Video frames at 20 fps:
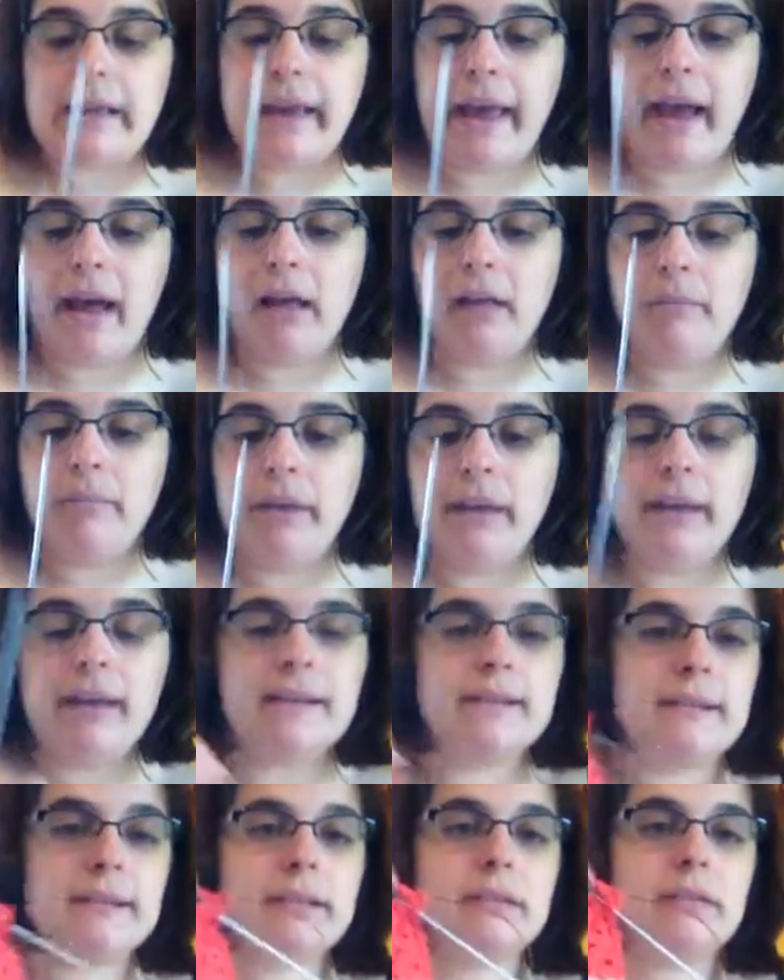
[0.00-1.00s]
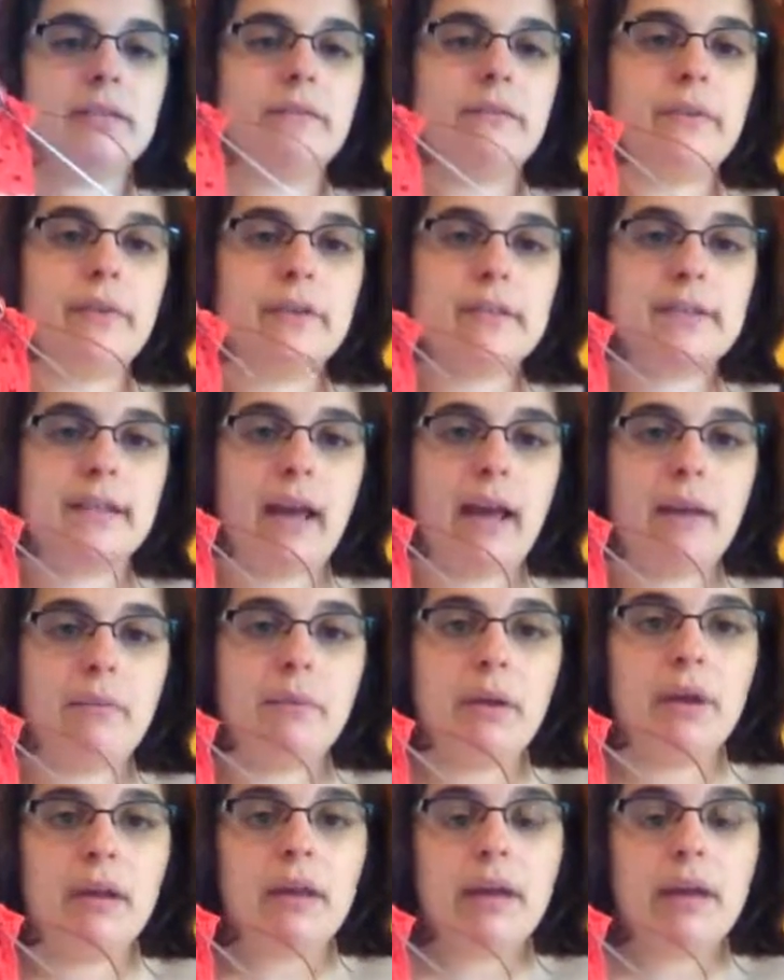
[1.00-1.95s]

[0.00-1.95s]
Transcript: Cal because this is the first time